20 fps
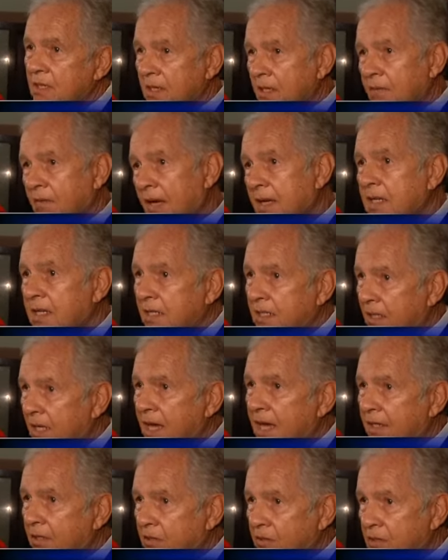They didn't
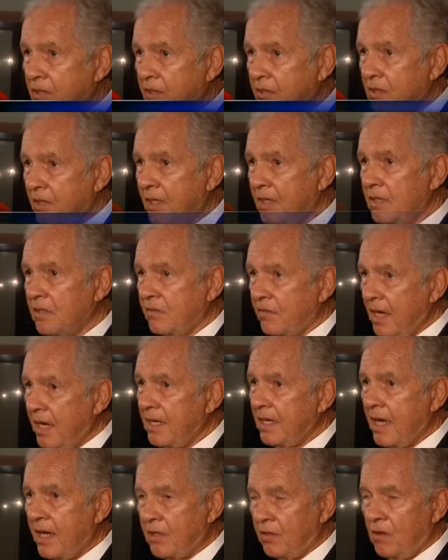like her as a judge. They
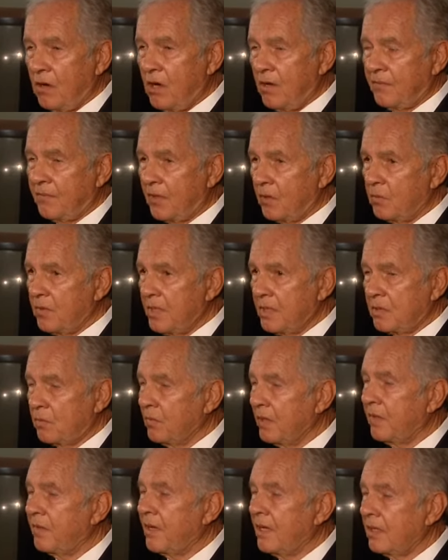got her off for a reason
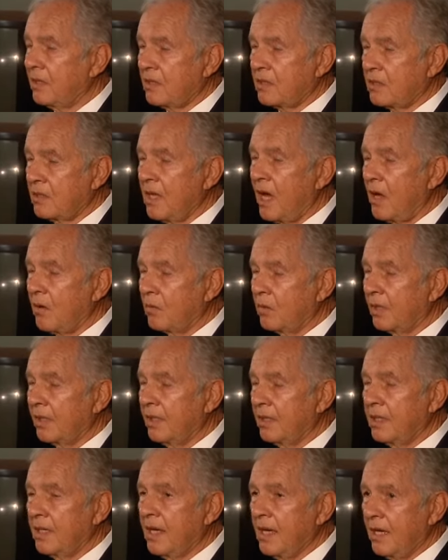we think is not really
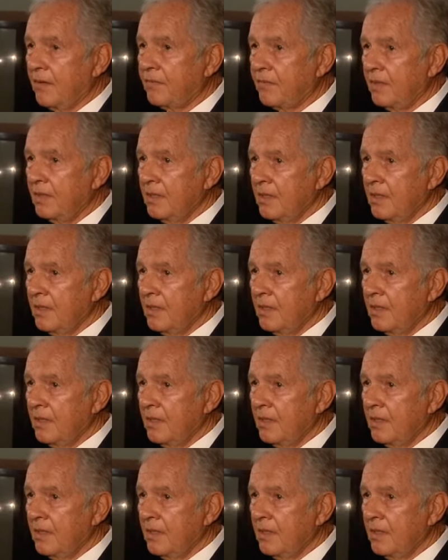enough.